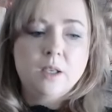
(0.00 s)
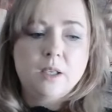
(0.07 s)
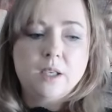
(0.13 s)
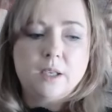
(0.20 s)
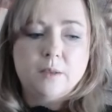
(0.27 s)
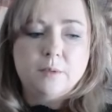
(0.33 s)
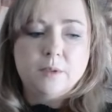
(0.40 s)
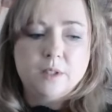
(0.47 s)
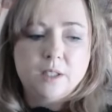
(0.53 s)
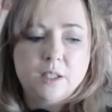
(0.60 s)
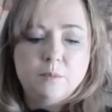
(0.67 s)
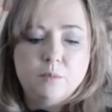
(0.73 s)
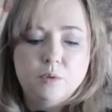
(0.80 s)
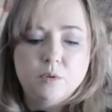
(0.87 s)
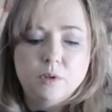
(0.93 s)
Okay, I'm just
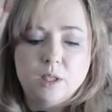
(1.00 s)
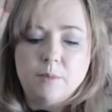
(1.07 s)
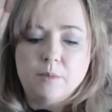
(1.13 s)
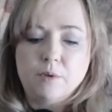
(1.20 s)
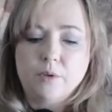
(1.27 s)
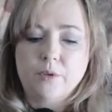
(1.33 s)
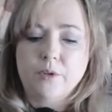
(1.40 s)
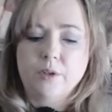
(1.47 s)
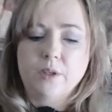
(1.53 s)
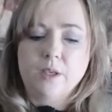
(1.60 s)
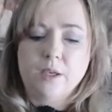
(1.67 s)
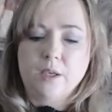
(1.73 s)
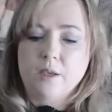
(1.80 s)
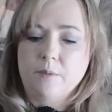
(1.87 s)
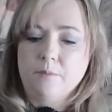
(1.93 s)
going to pull up on,
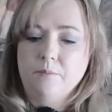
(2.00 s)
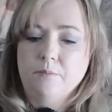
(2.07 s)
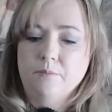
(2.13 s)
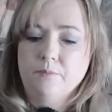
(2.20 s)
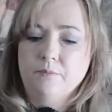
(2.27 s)
um,